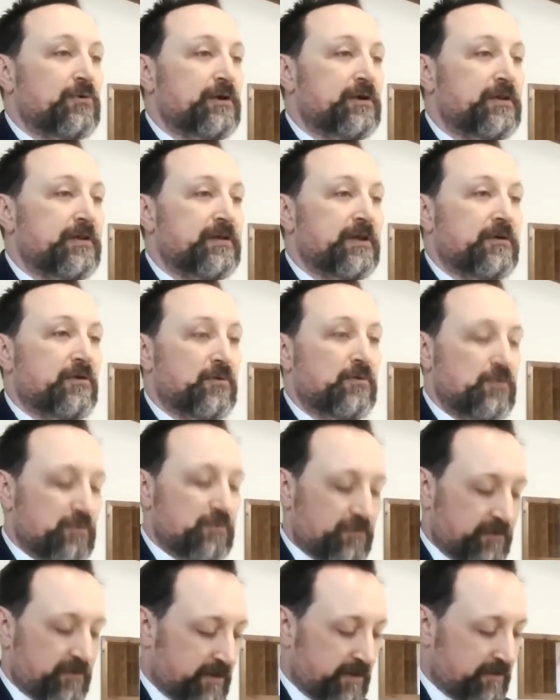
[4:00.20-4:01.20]
that whole
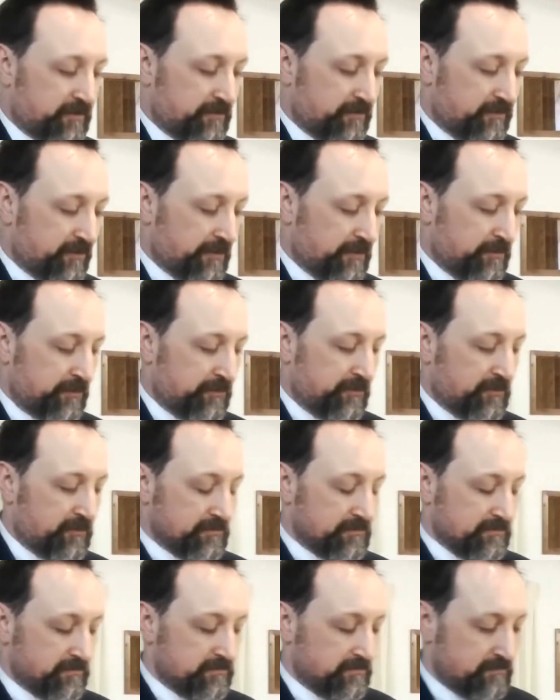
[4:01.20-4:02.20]
section of Scripture, and
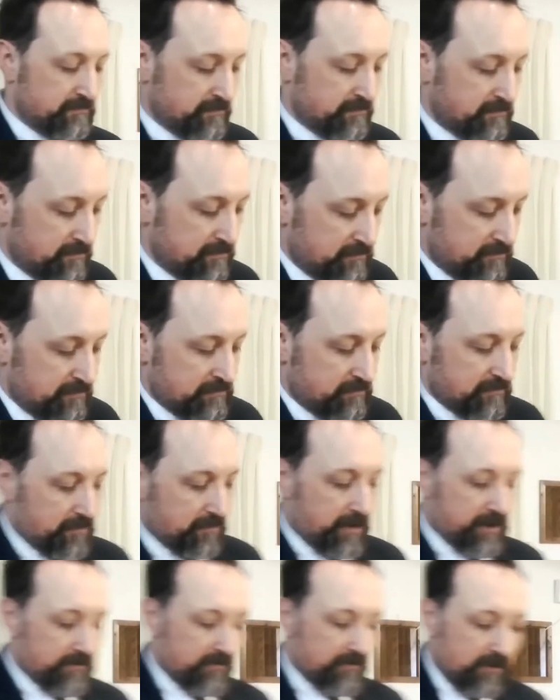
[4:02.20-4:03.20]

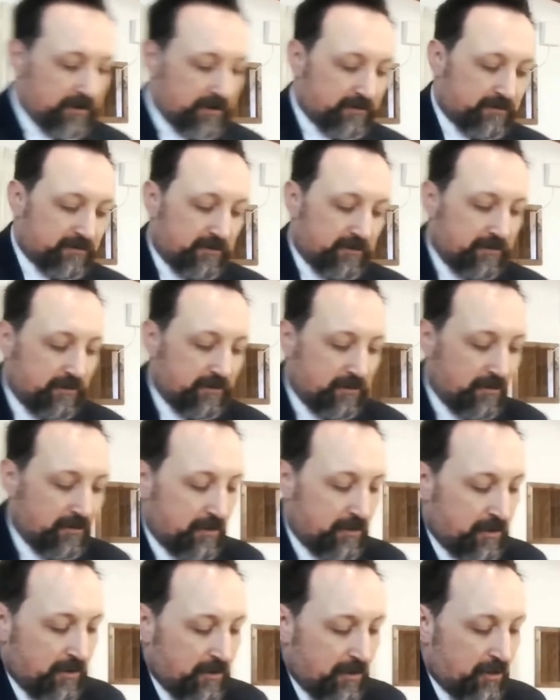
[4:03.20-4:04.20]
brings lots of
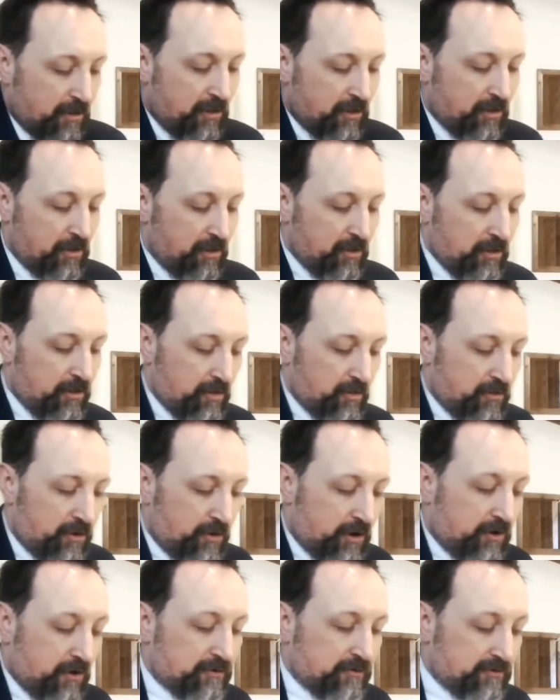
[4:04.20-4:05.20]

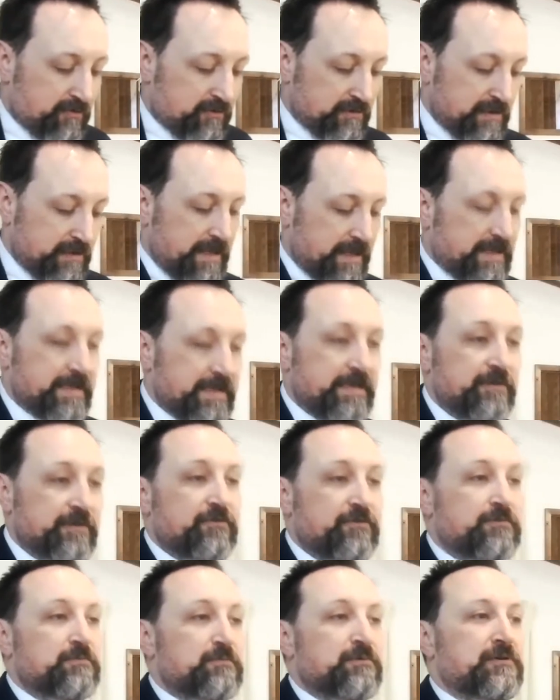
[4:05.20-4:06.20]
thoughts and ideas,
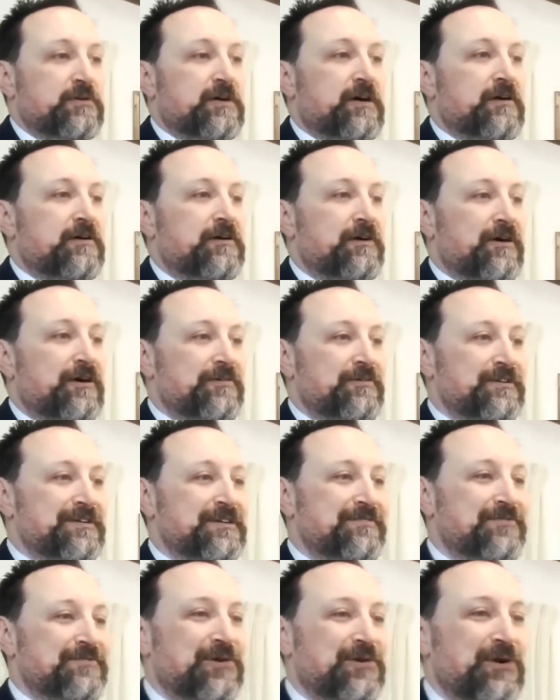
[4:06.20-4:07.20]
but I'll
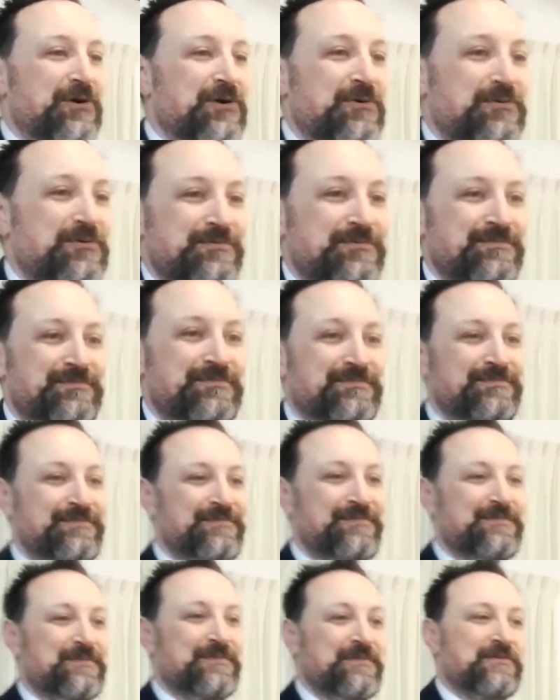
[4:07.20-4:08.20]
leave it alone.
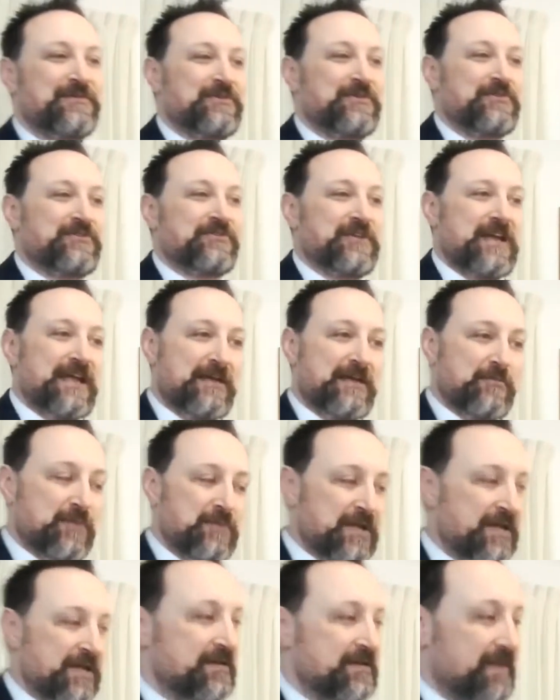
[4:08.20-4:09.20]
Just say
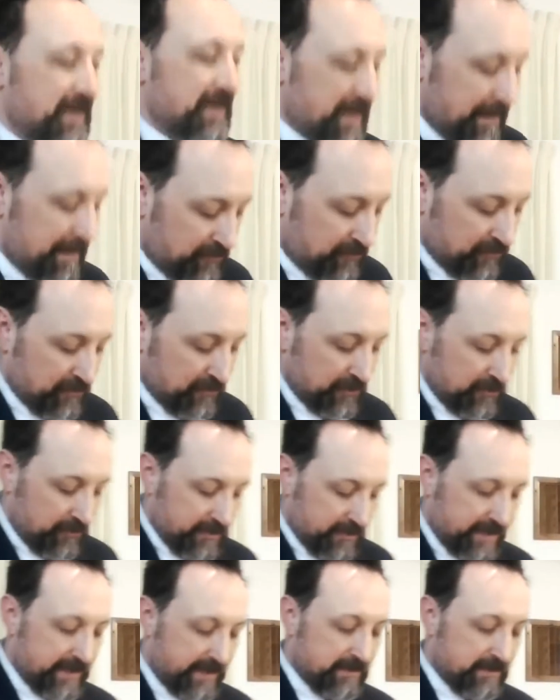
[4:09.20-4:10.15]
amen, that absolutely